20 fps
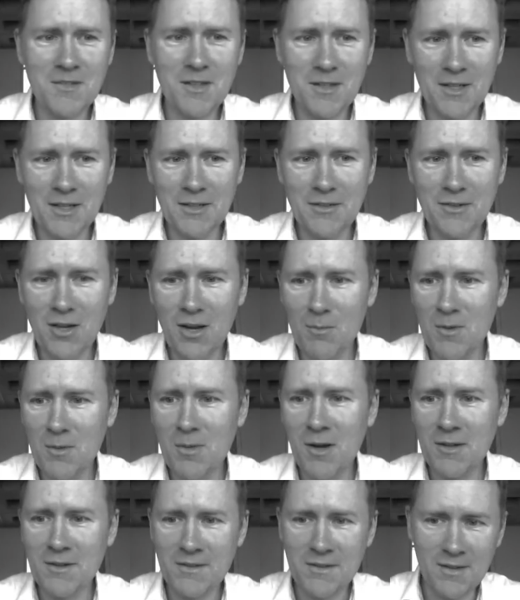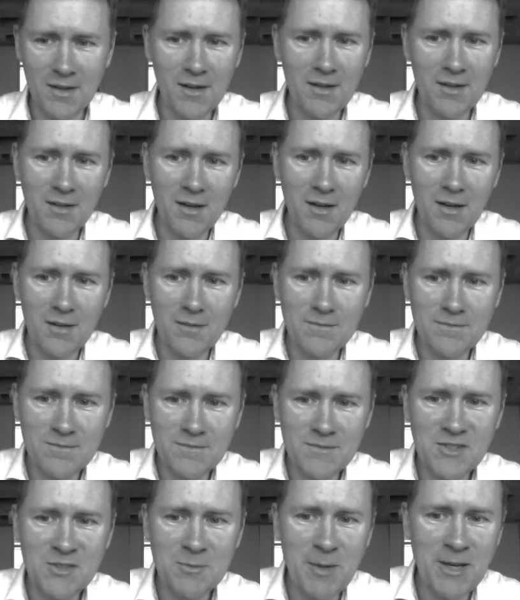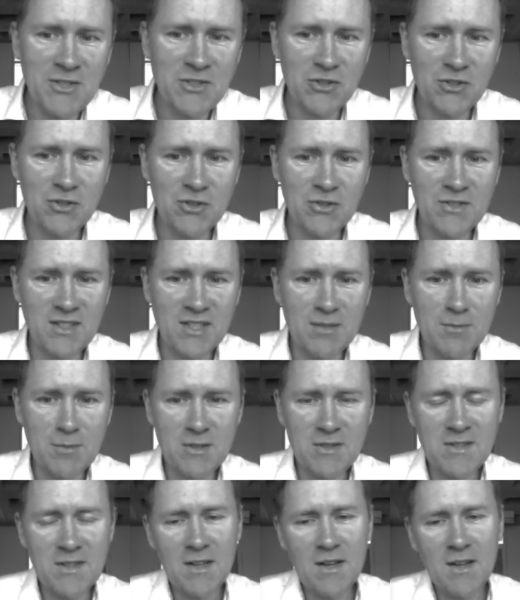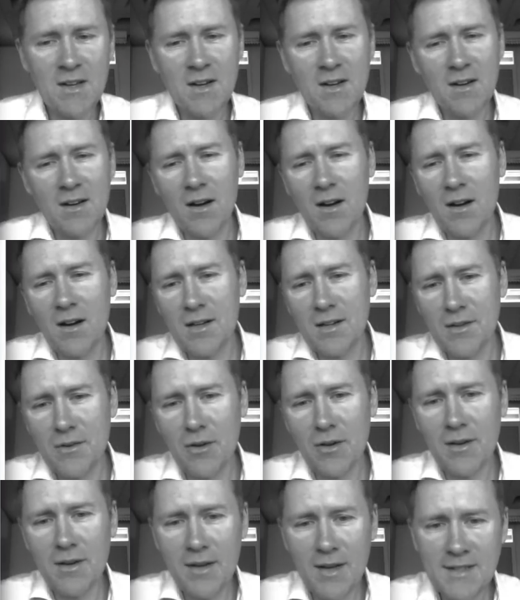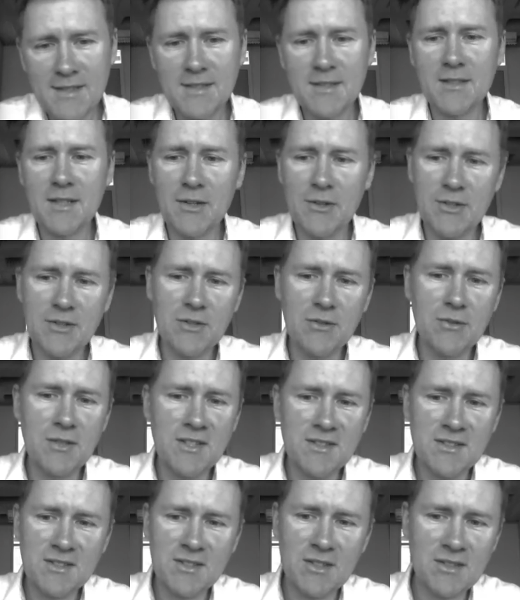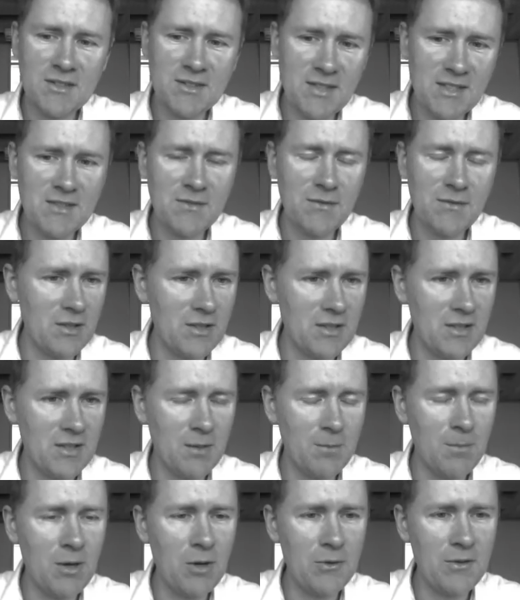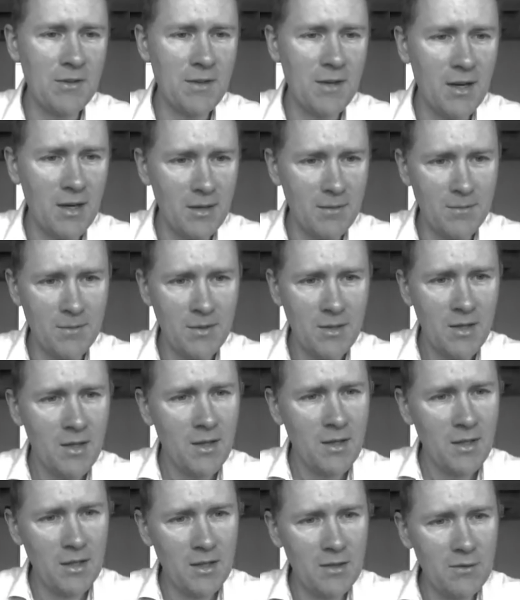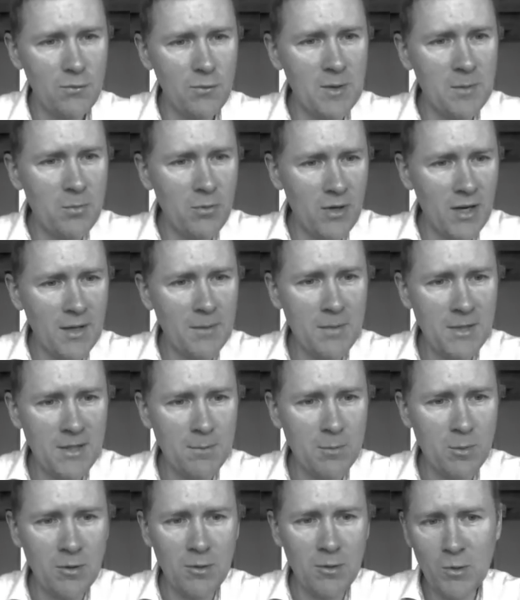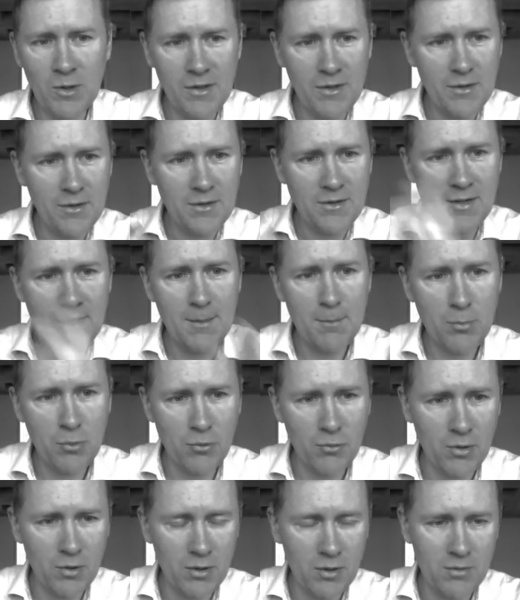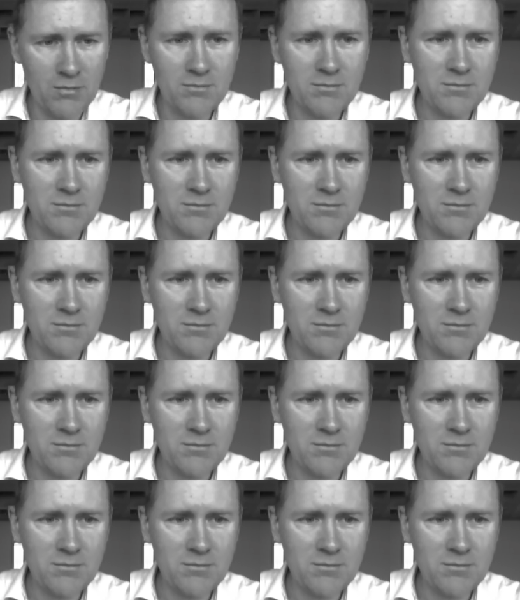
in come the buts, yeah? Um, spatial schemas are not necessary to reason successfully about time. If we prime people with temporal